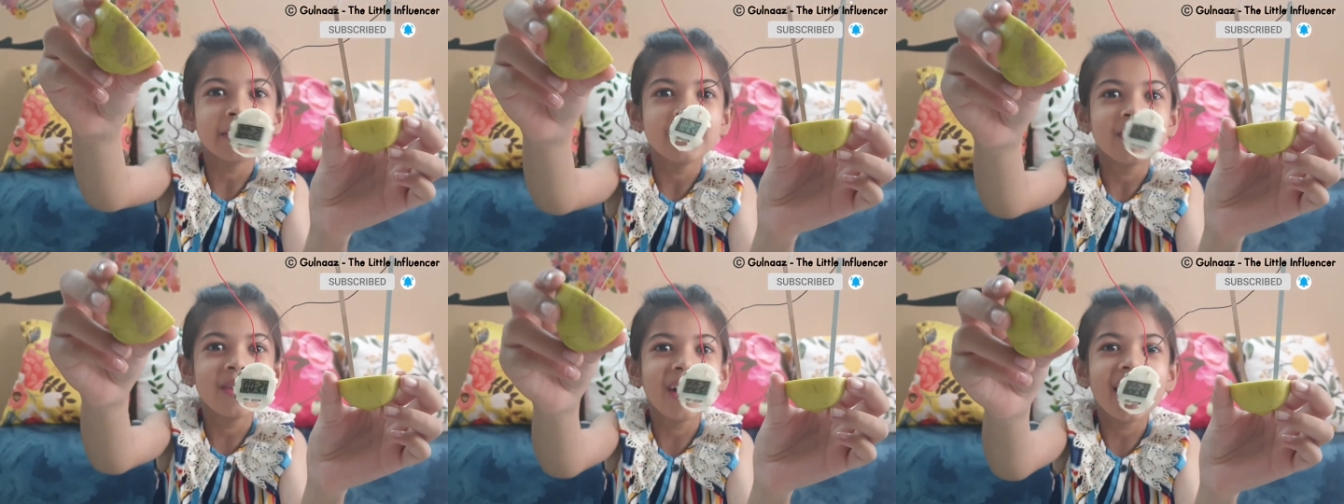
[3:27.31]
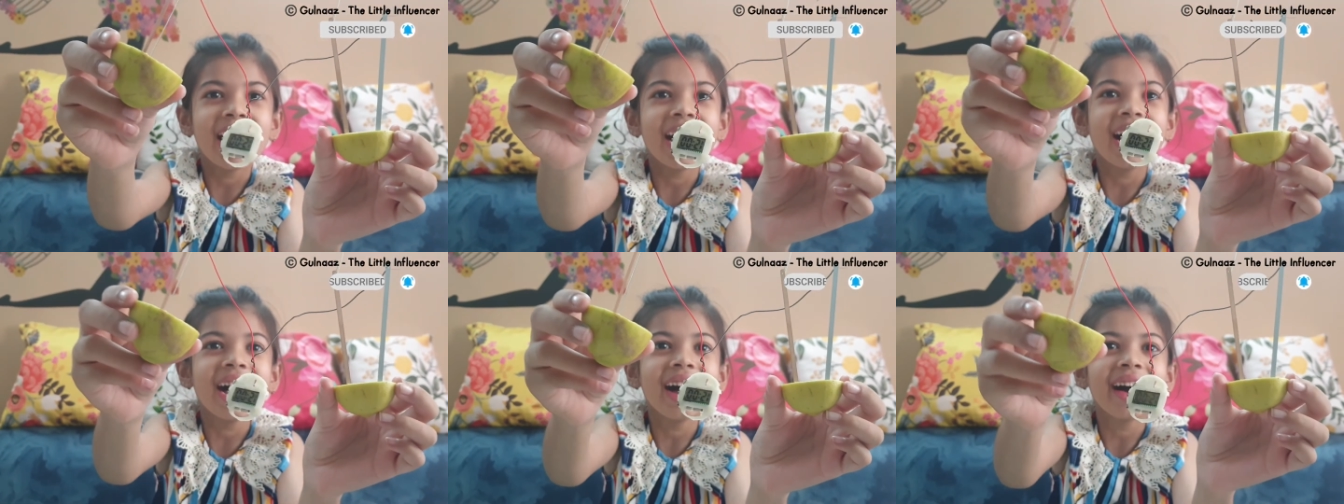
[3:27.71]

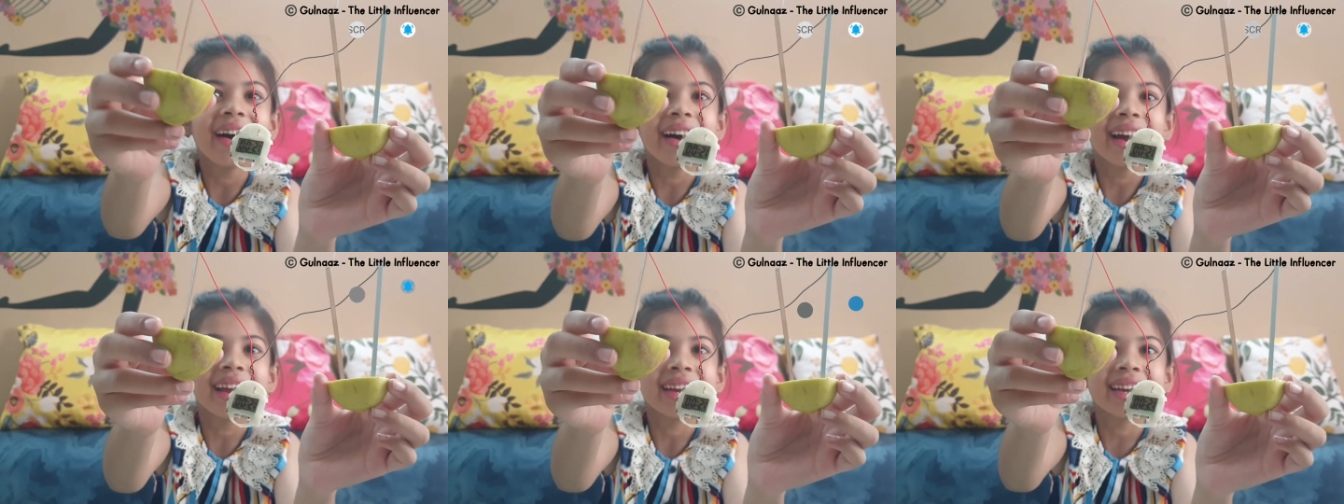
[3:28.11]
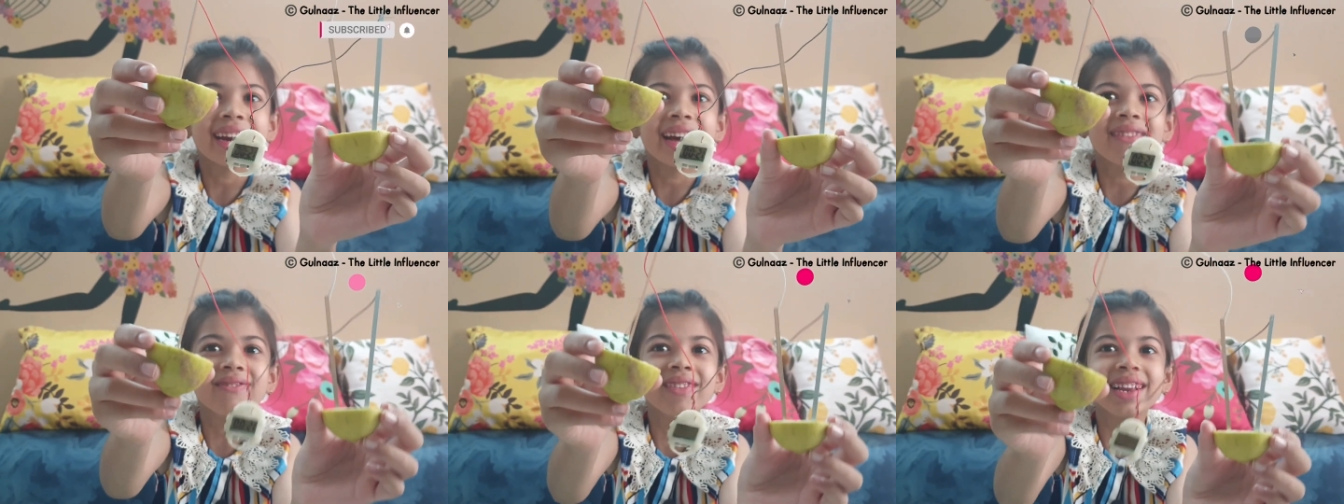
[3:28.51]
Wow, I
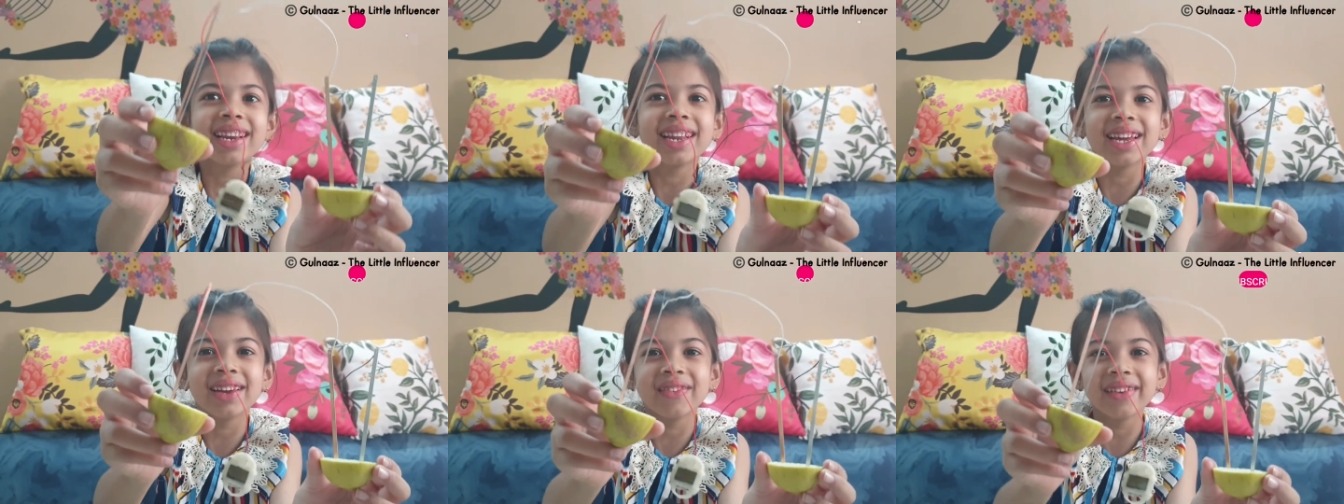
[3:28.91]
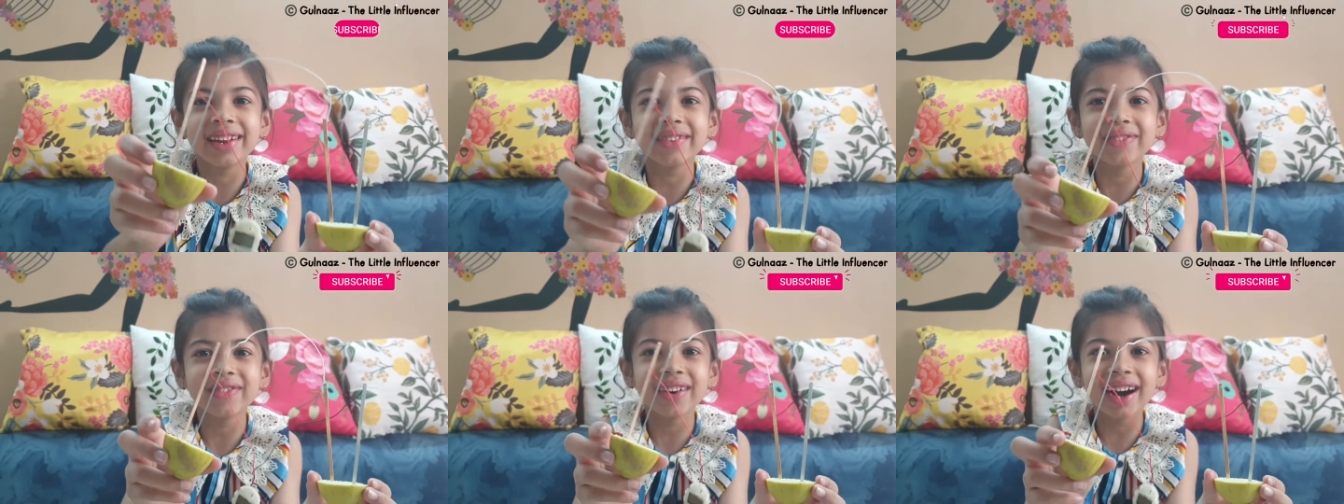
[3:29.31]
can't believe
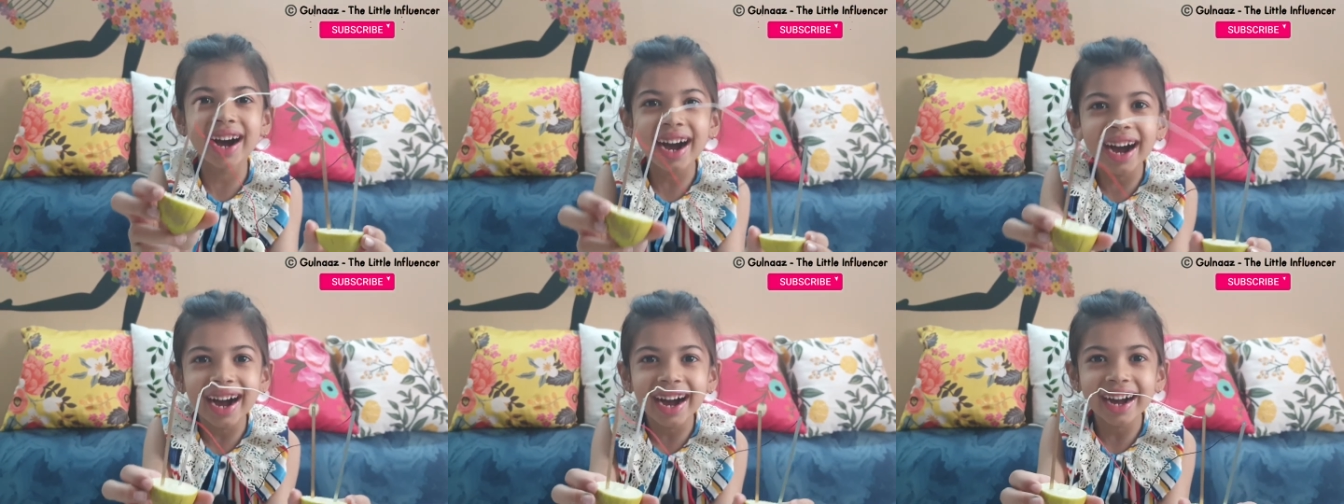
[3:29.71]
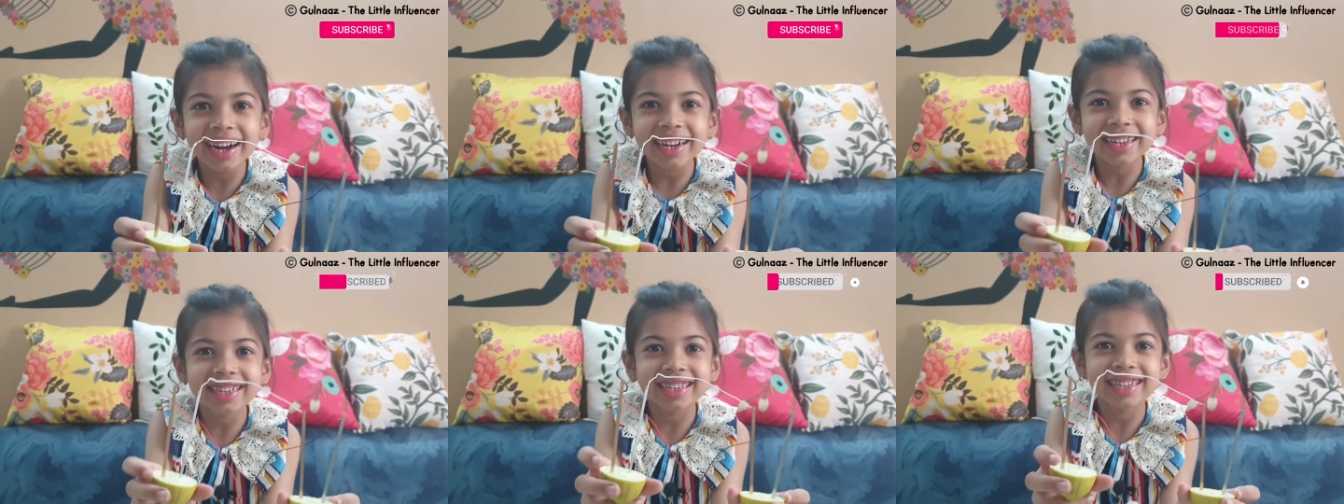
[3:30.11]
it
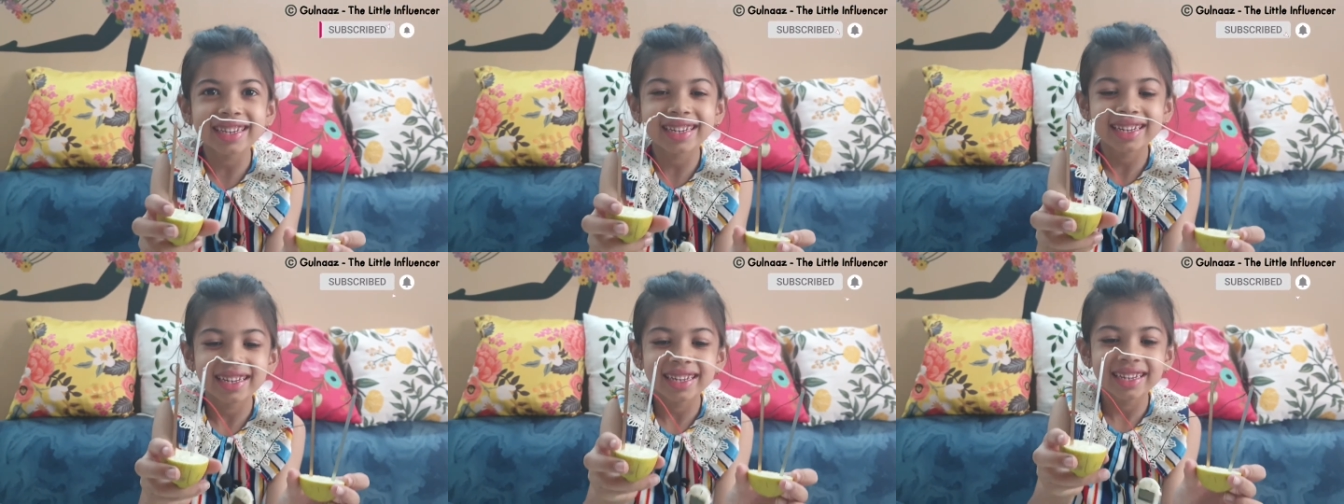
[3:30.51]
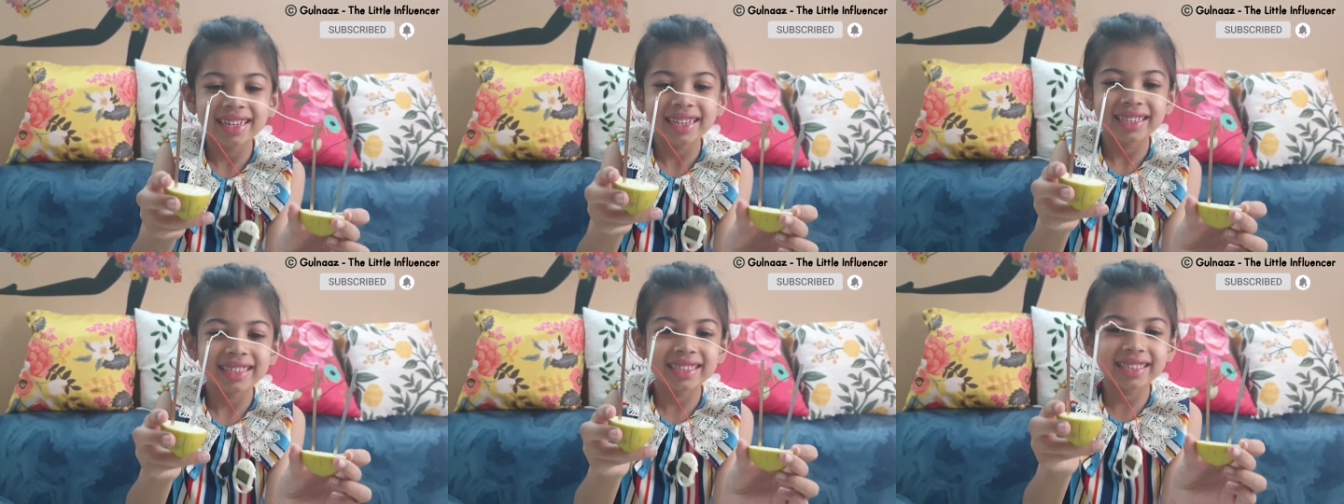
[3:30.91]
worked.
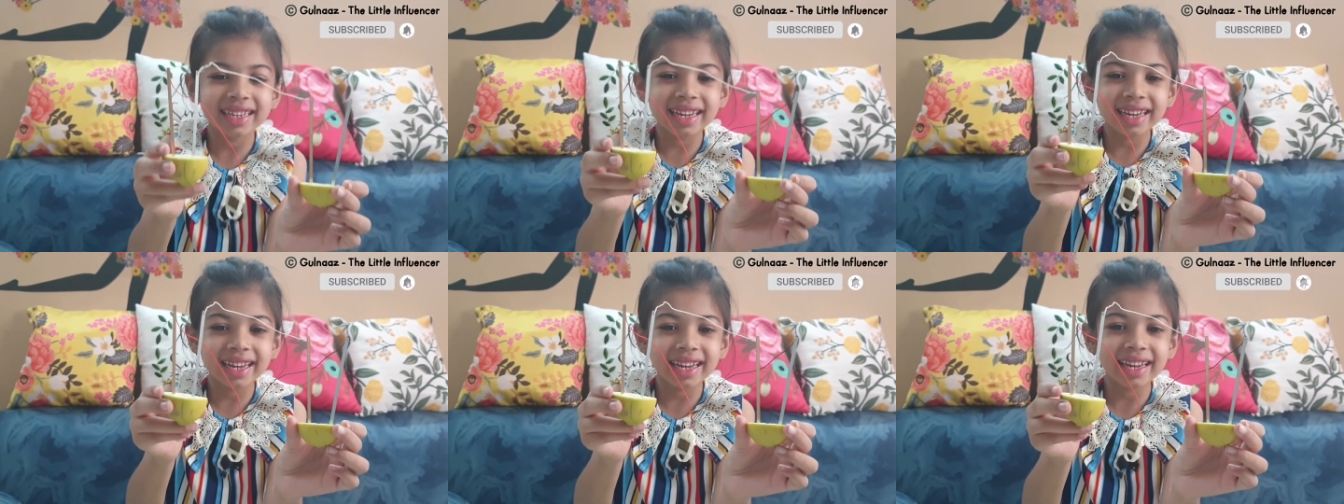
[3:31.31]
See?